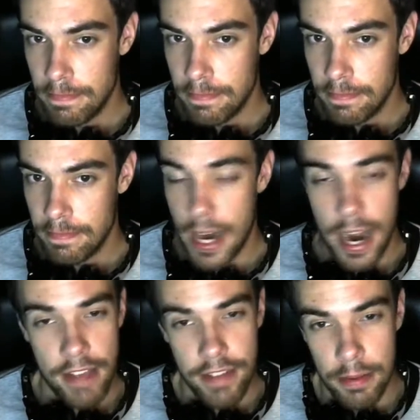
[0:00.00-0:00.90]
that I
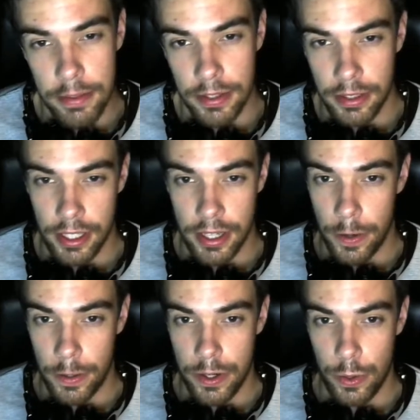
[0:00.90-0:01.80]
have absolutely no
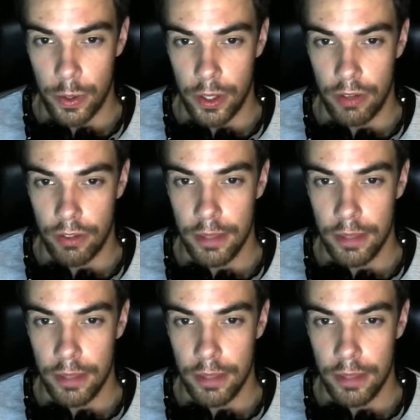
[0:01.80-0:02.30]
control over.